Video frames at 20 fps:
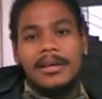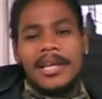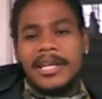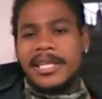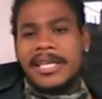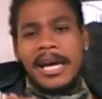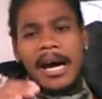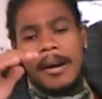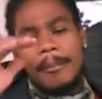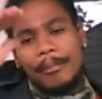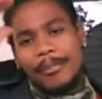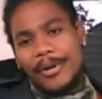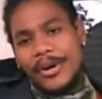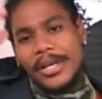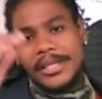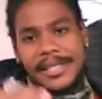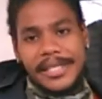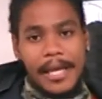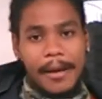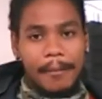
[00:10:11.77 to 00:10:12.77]
You can't
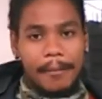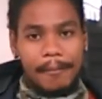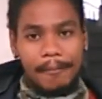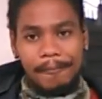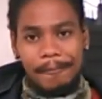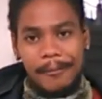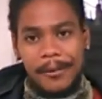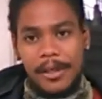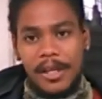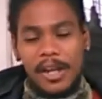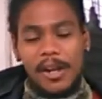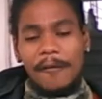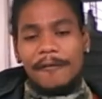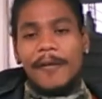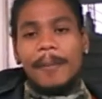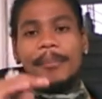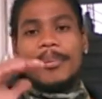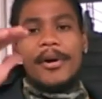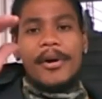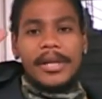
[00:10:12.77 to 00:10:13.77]
praise them. You
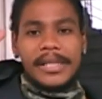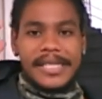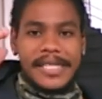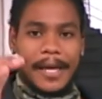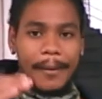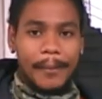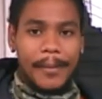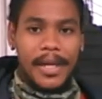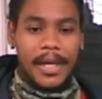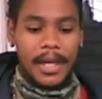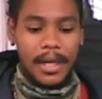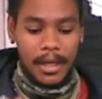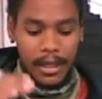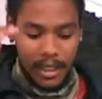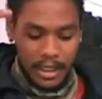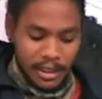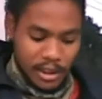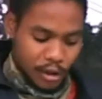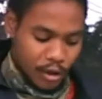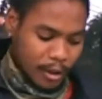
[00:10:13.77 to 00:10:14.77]
don't have to praise them.
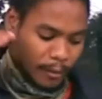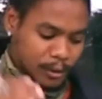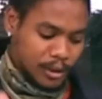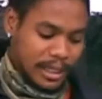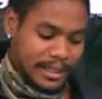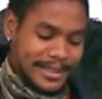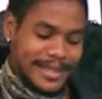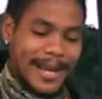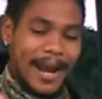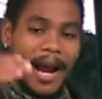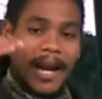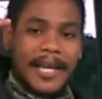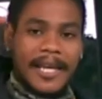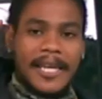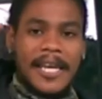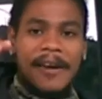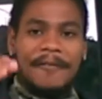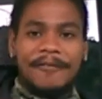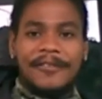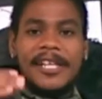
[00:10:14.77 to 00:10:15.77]
The scripture says a
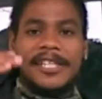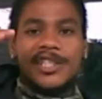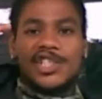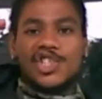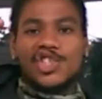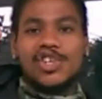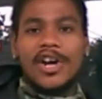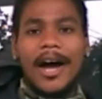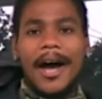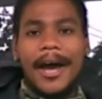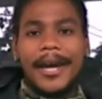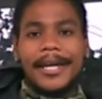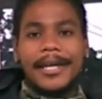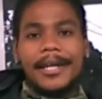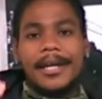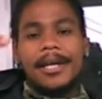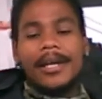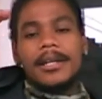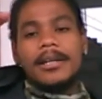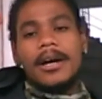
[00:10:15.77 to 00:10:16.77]
gift
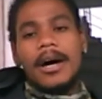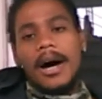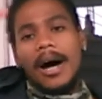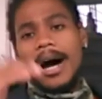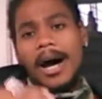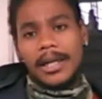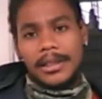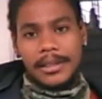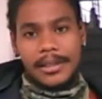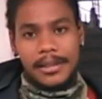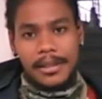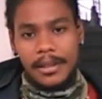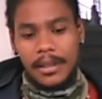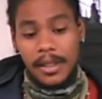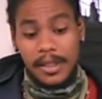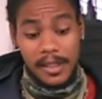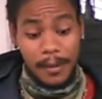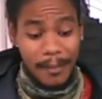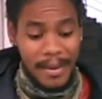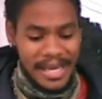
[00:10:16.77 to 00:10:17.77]
destroy the heart.
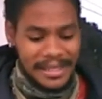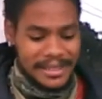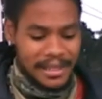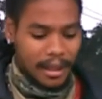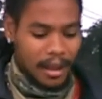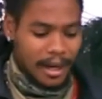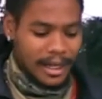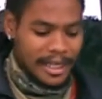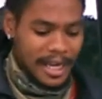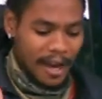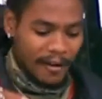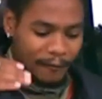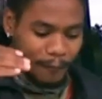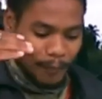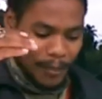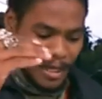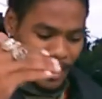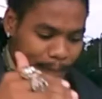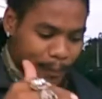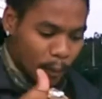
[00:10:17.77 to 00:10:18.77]
So basically you
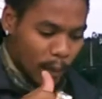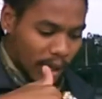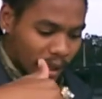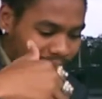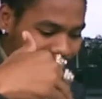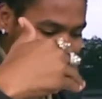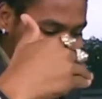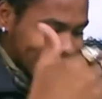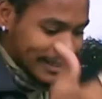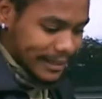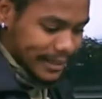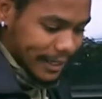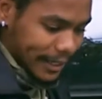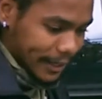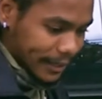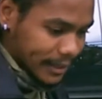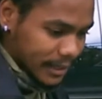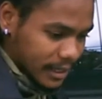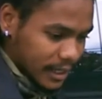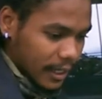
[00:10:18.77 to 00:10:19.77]
have people who collect
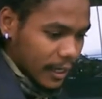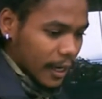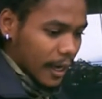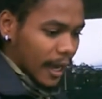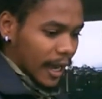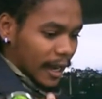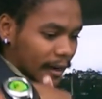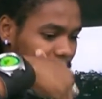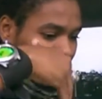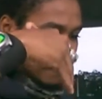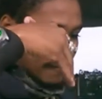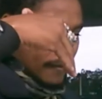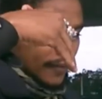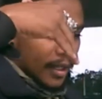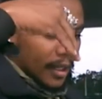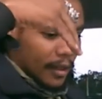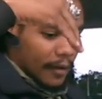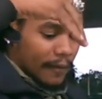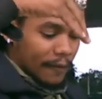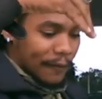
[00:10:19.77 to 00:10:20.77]
things and
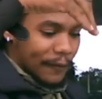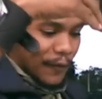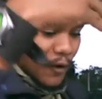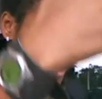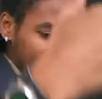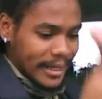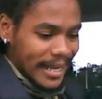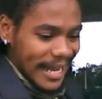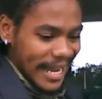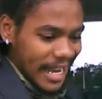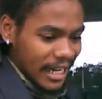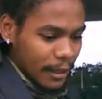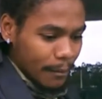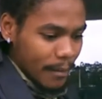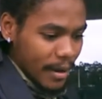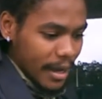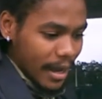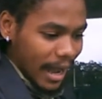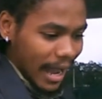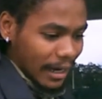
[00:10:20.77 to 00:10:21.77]
friend the
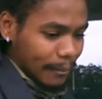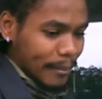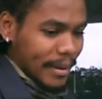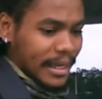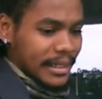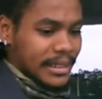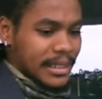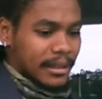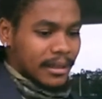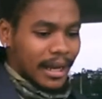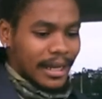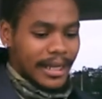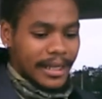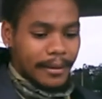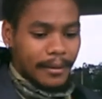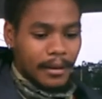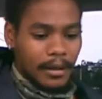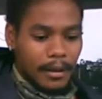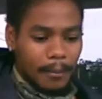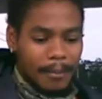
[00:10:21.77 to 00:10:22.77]
enemy and
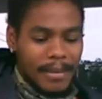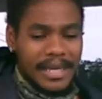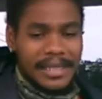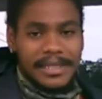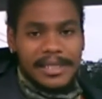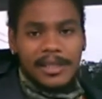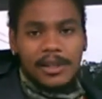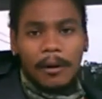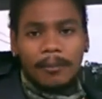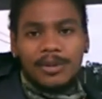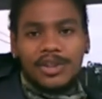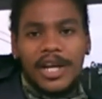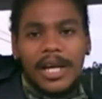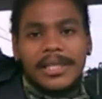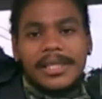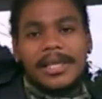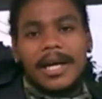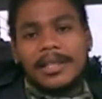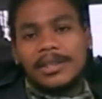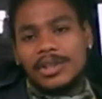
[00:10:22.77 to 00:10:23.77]
basically be
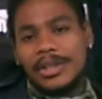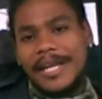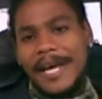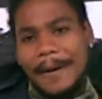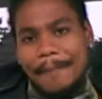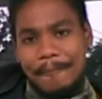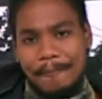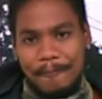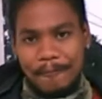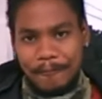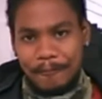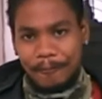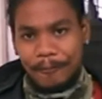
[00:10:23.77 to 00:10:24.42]
subjects unto them.